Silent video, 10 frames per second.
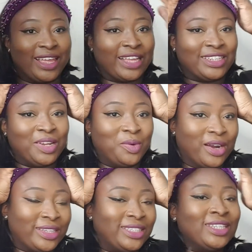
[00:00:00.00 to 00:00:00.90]
it actually
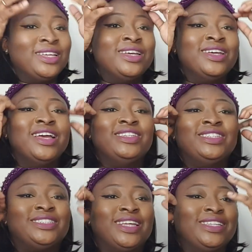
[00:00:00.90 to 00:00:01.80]
works it's
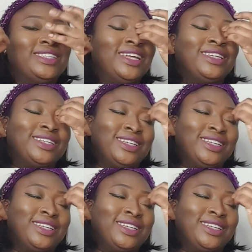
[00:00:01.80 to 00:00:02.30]
just it's like